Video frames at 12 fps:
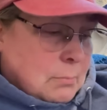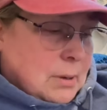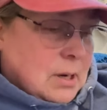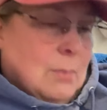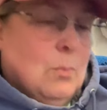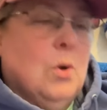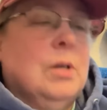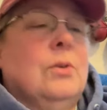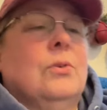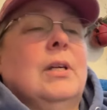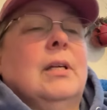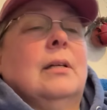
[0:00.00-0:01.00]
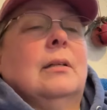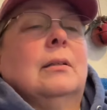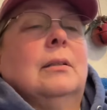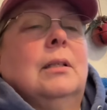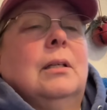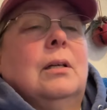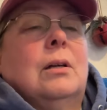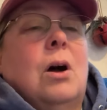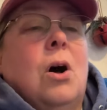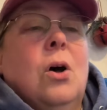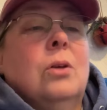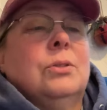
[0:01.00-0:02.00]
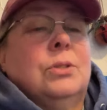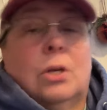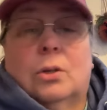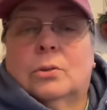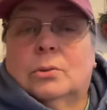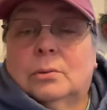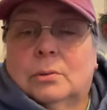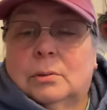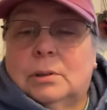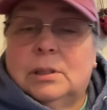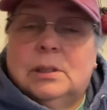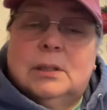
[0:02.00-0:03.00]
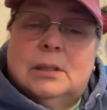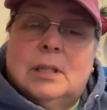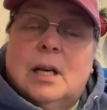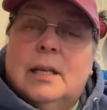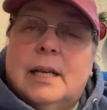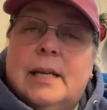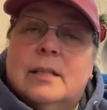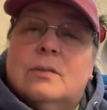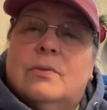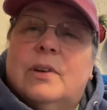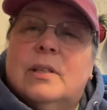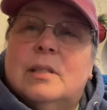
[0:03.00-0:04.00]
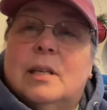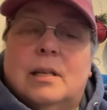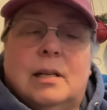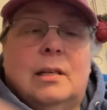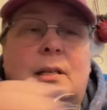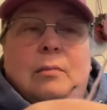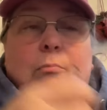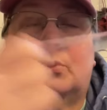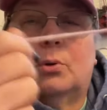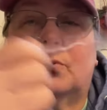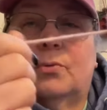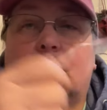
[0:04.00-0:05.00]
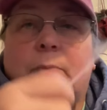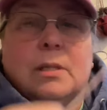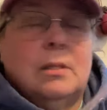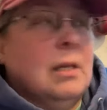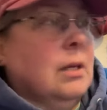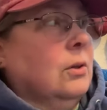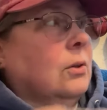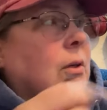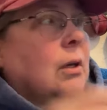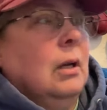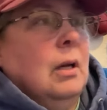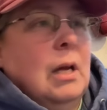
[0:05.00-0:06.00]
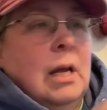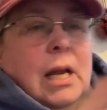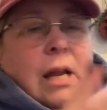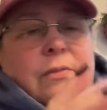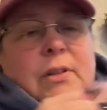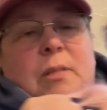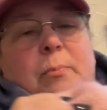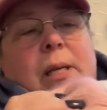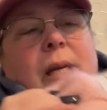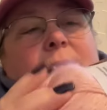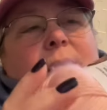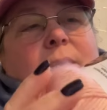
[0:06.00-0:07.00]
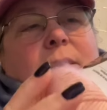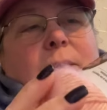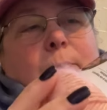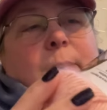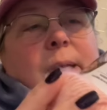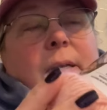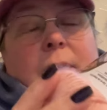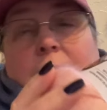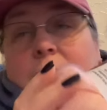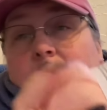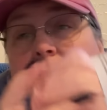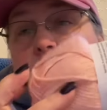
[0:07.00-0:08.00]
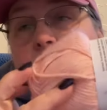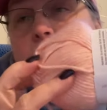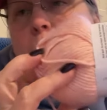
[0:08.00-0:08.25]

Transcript: but I'm wondering also because it's not as fuzzy and I did pull from the center. If it's because it's been in a